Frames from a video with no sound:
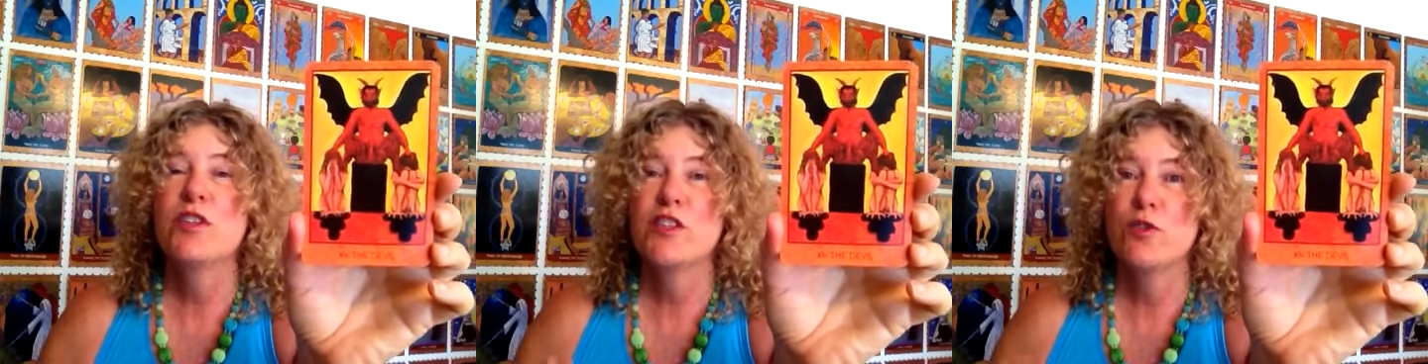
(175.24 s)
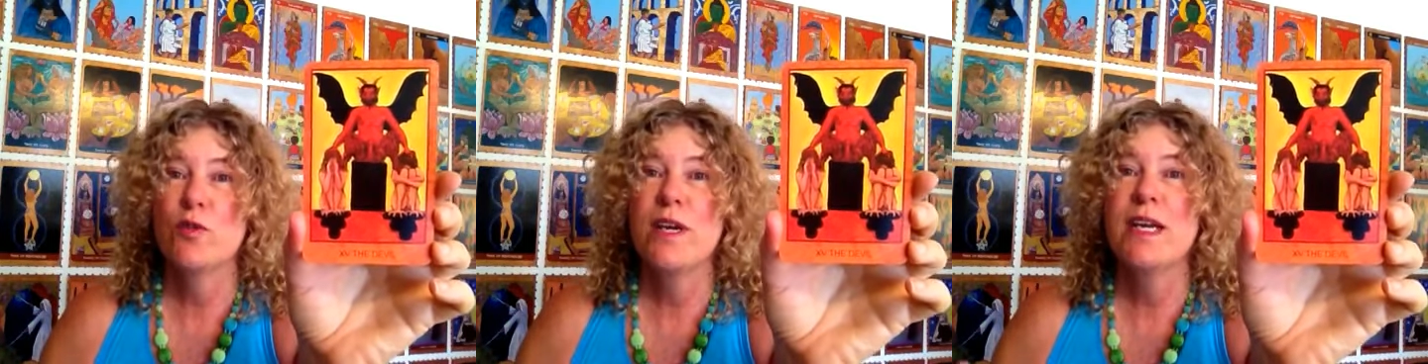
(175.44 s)

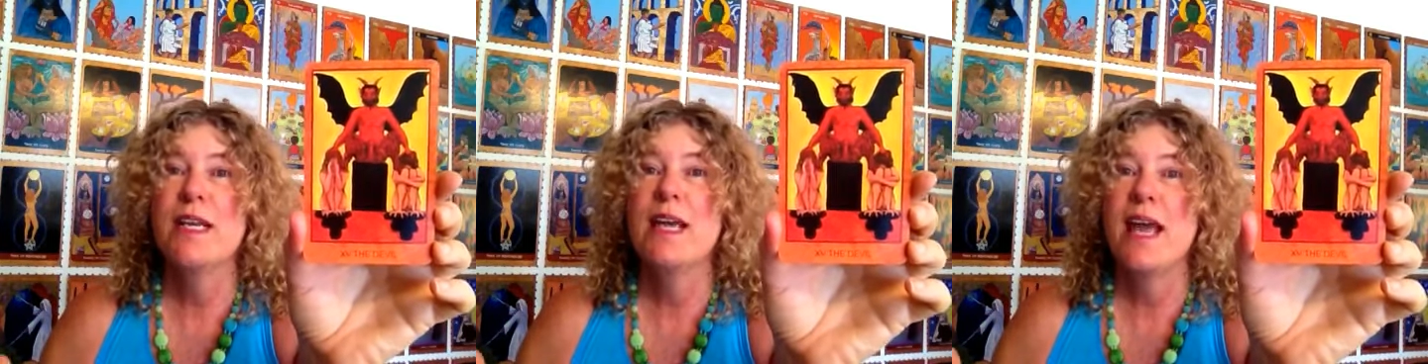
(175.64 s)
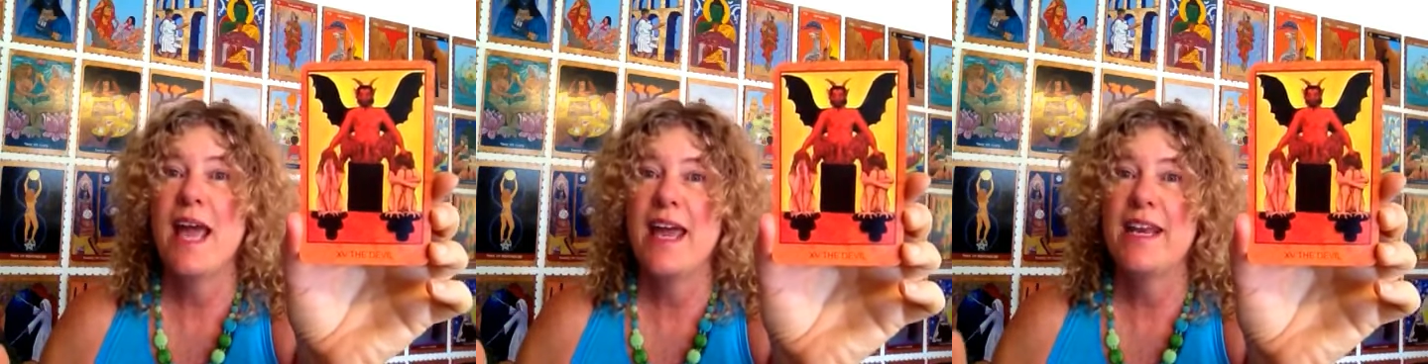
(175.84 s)

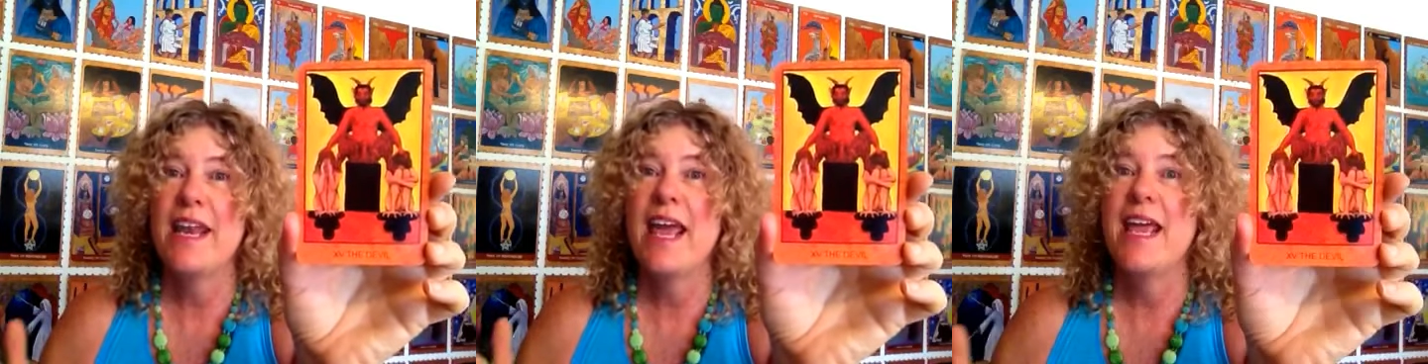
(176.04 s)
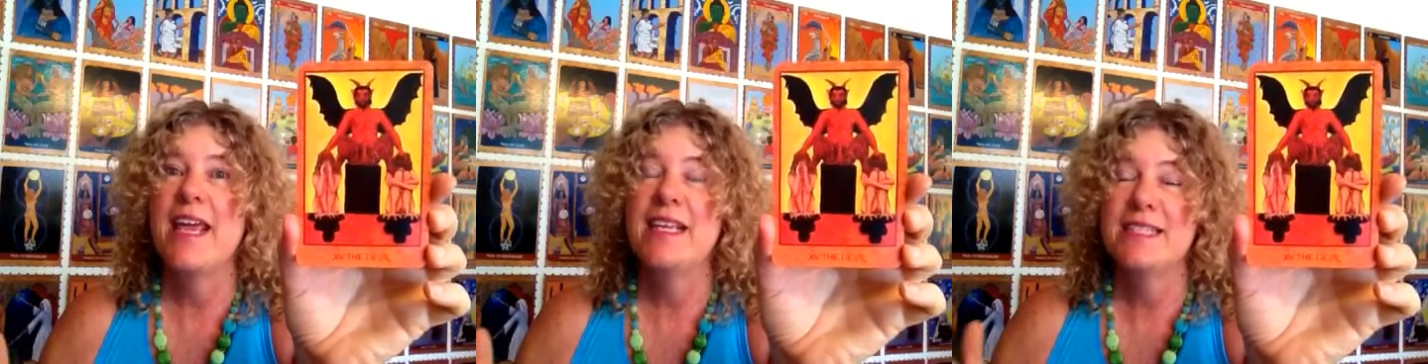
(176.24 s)
really and
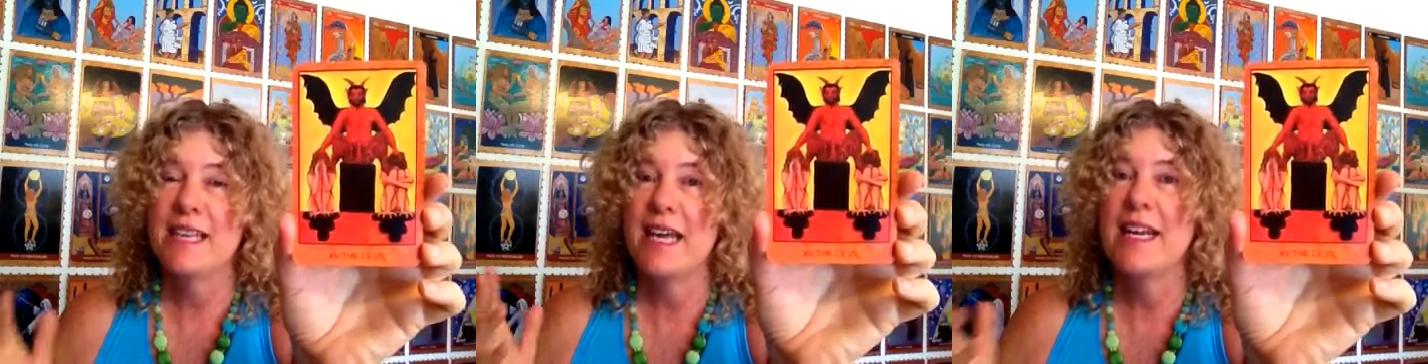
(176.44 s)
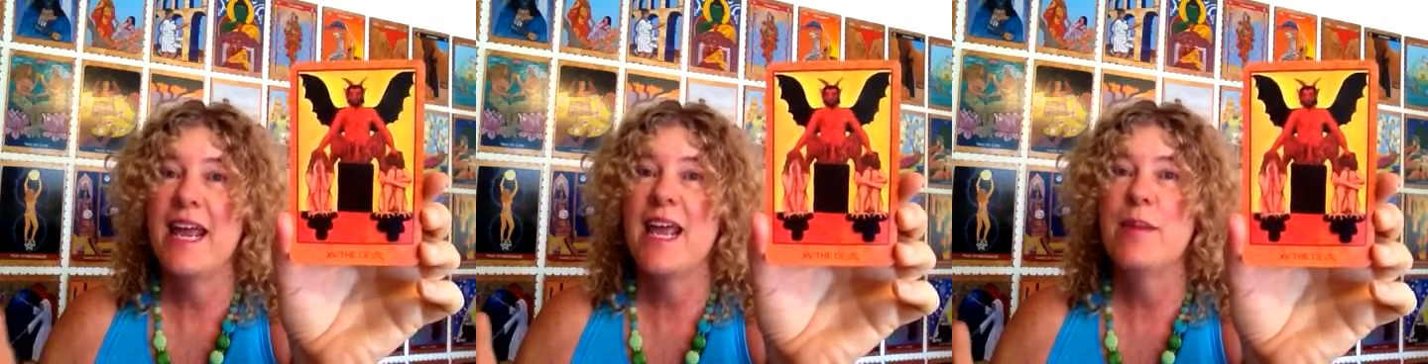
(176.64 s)
he's
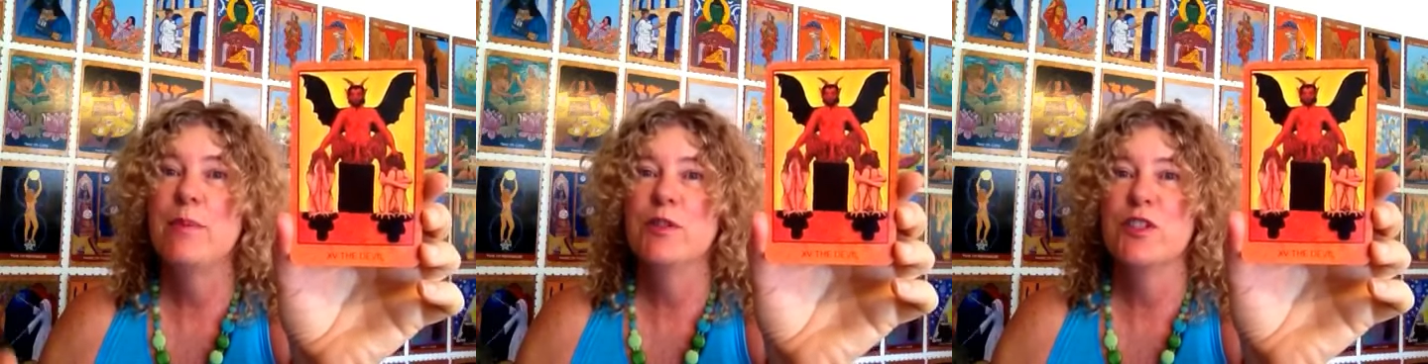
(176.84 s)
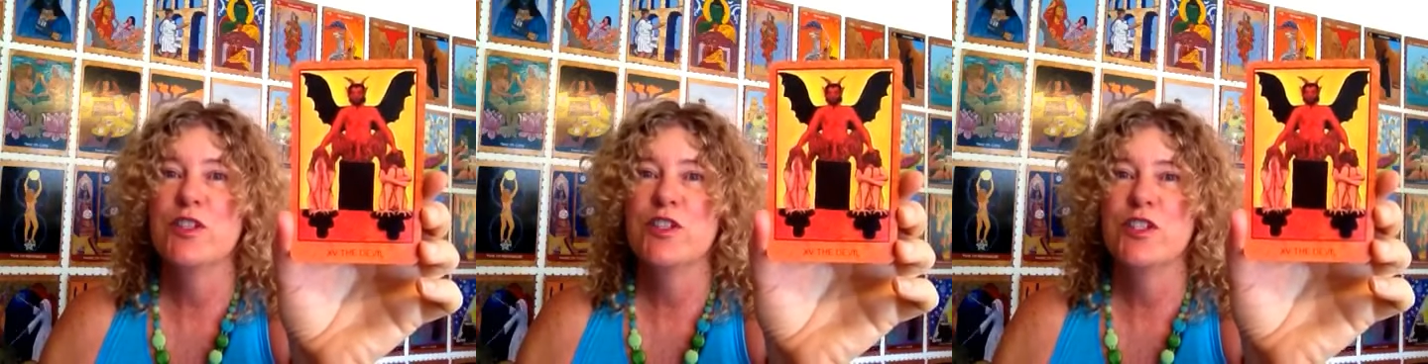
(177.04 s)
unable
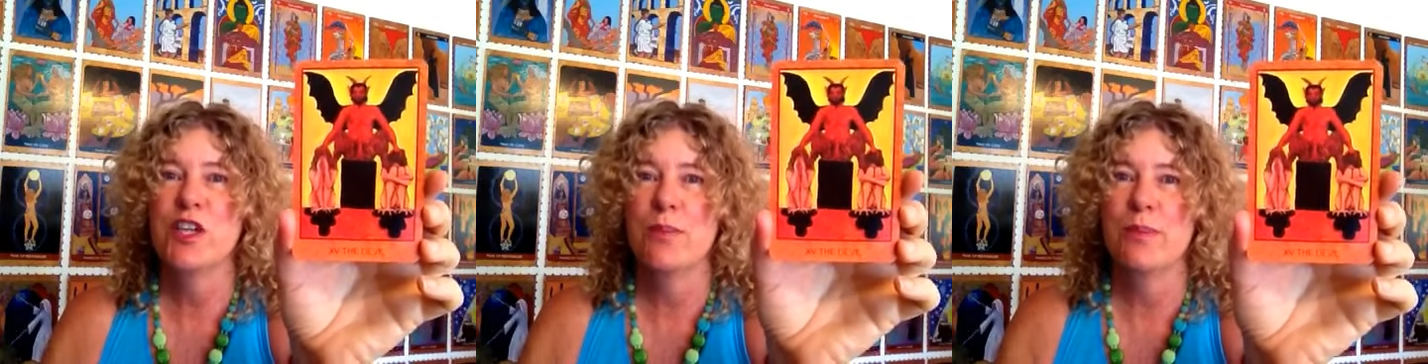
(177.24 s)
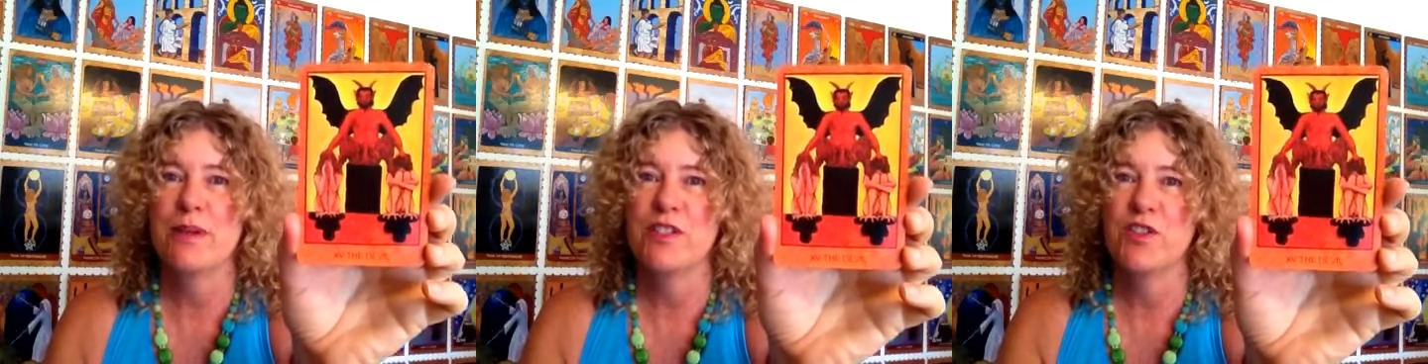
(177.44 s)
to
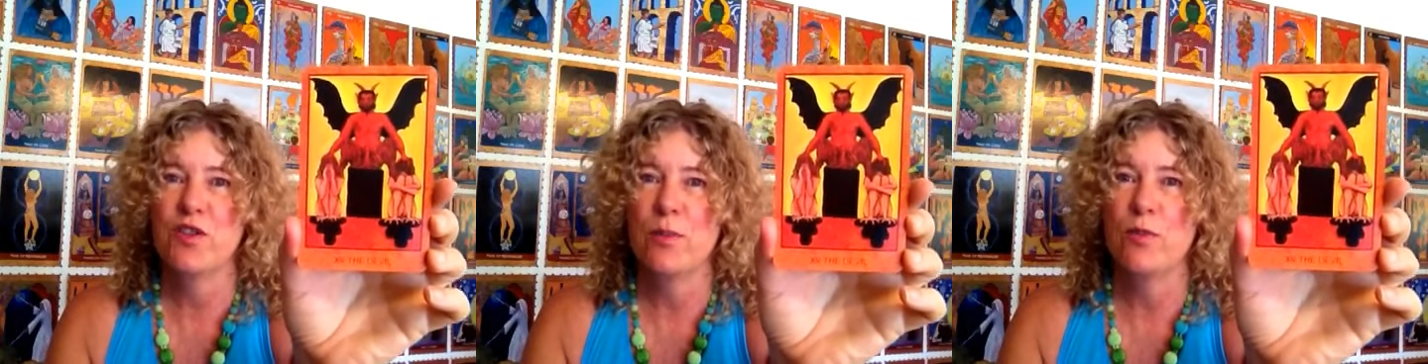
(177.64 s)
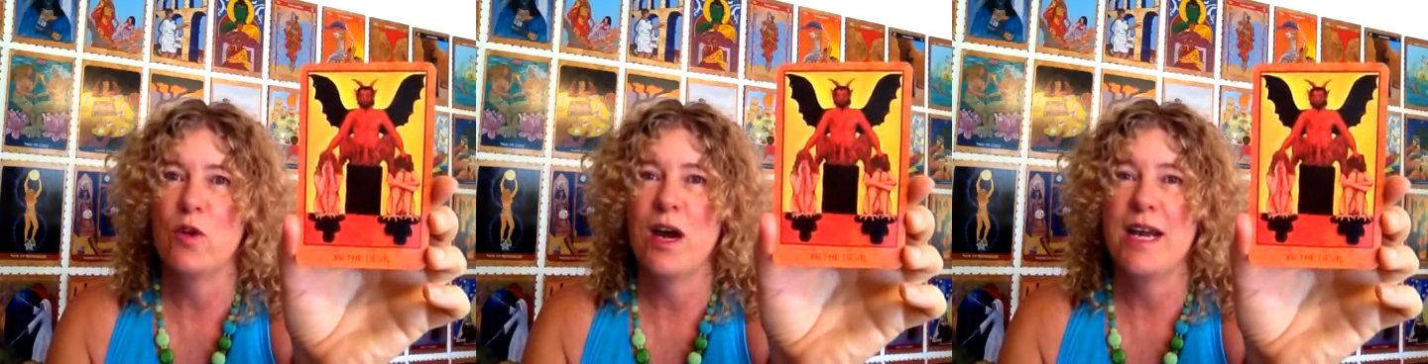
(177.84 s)
stop us
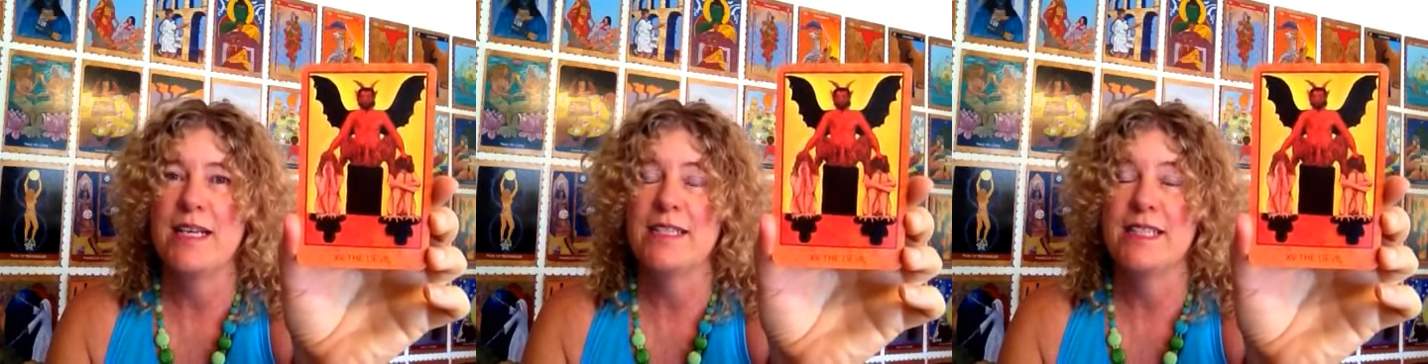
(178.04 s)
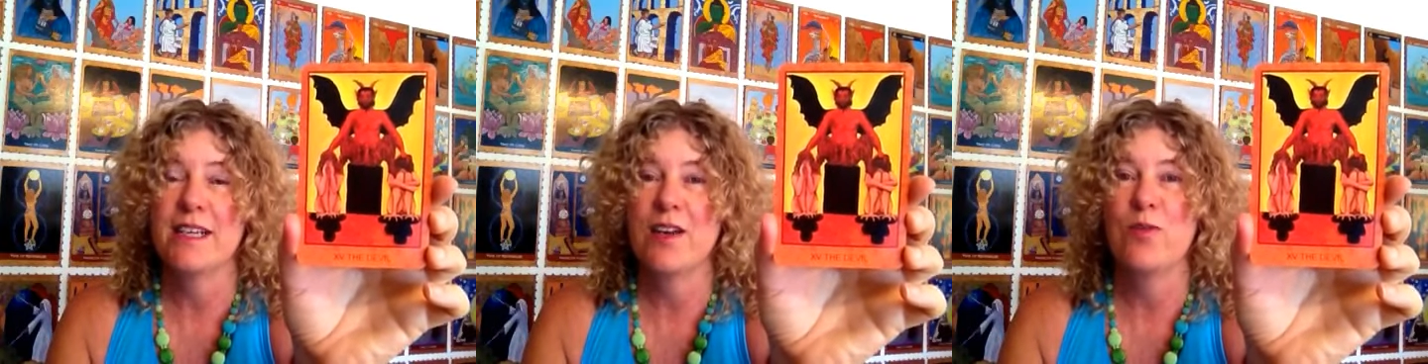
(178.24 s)
from
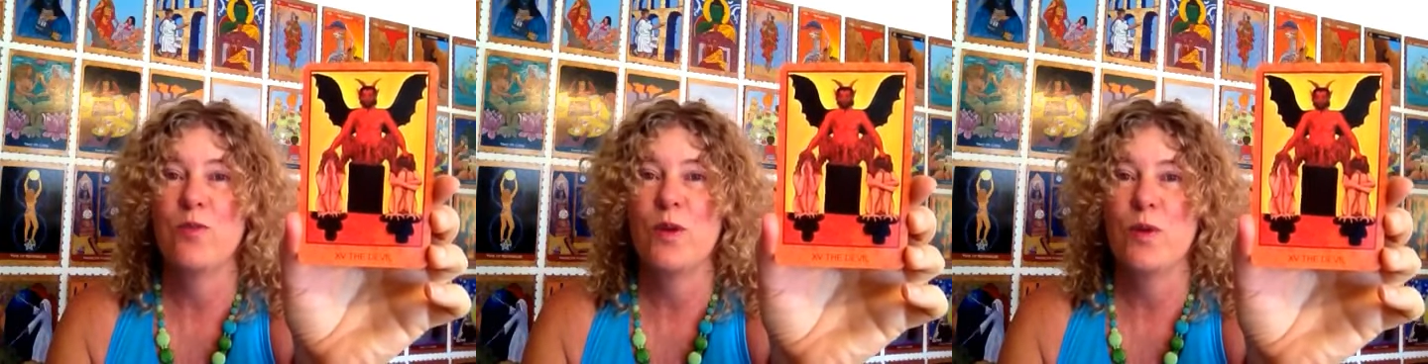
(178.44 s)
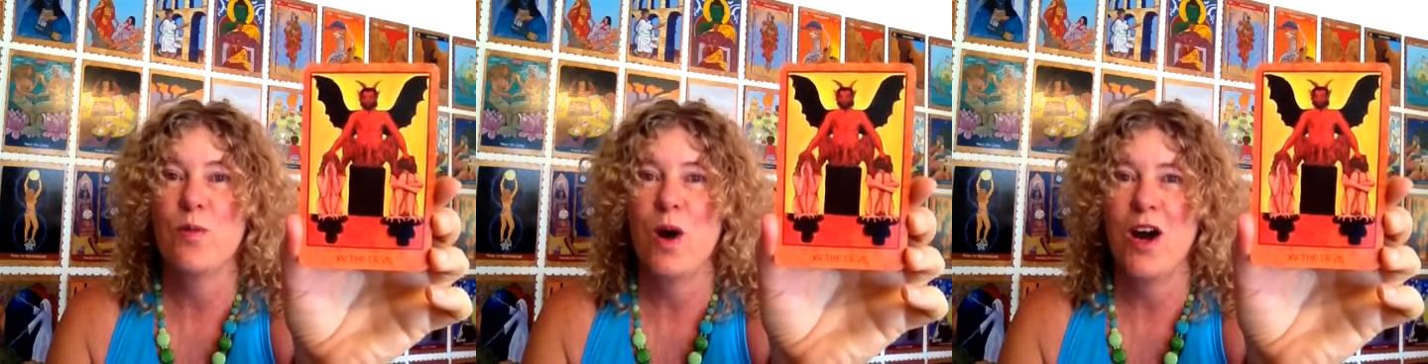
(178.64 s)
rising if
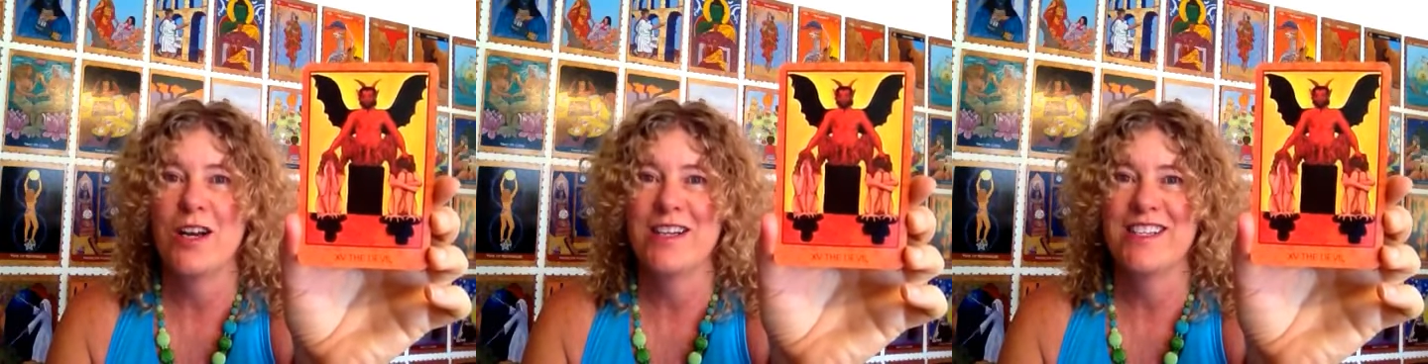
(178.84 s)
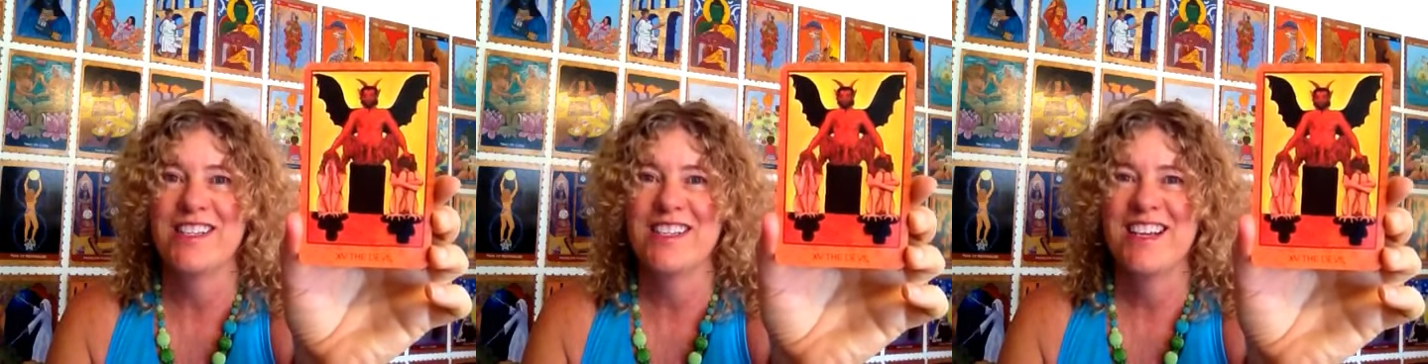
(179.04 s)
we
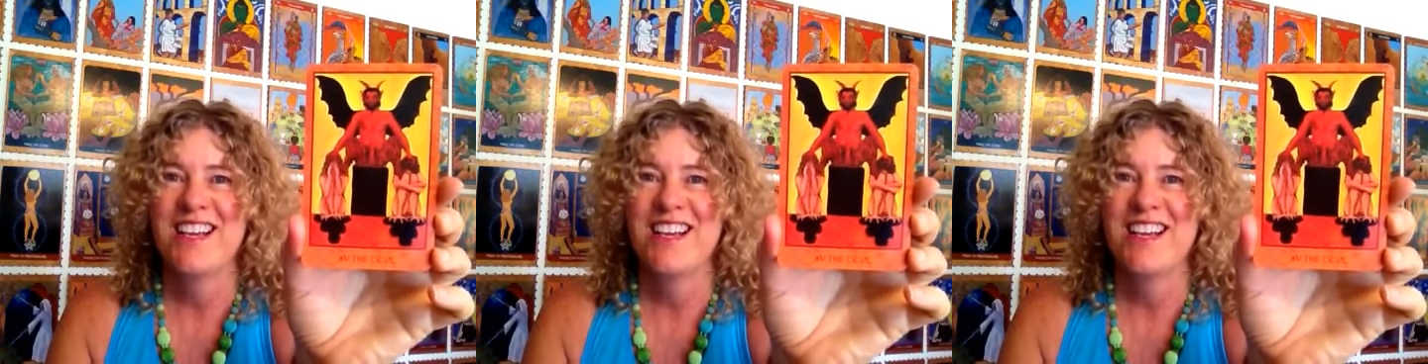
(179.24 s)
want.